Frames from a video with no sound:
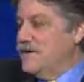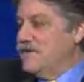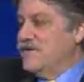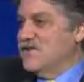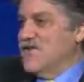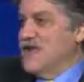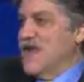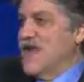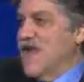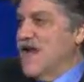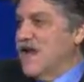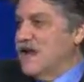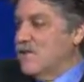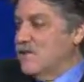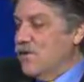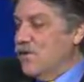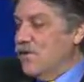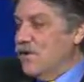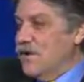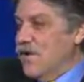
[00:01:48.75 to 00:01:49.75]
Is it
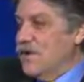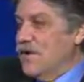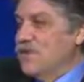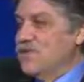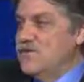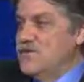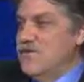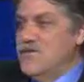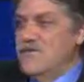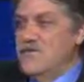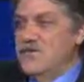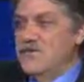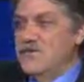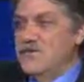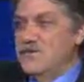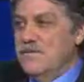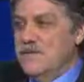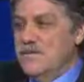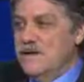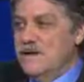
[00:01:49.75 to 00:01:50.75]
animal blood? Is it
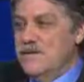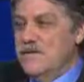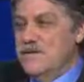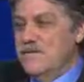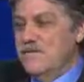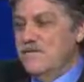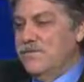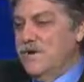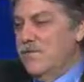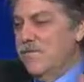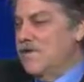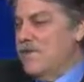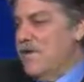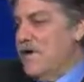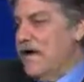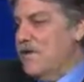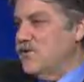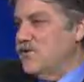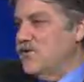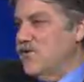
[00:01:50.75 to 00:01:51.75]
human blood? Is it blood from
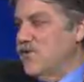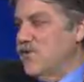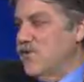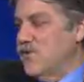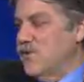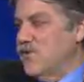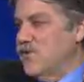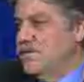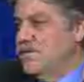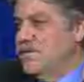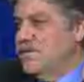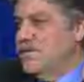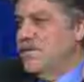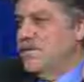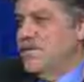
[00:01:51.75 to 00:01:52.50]
actual wounds?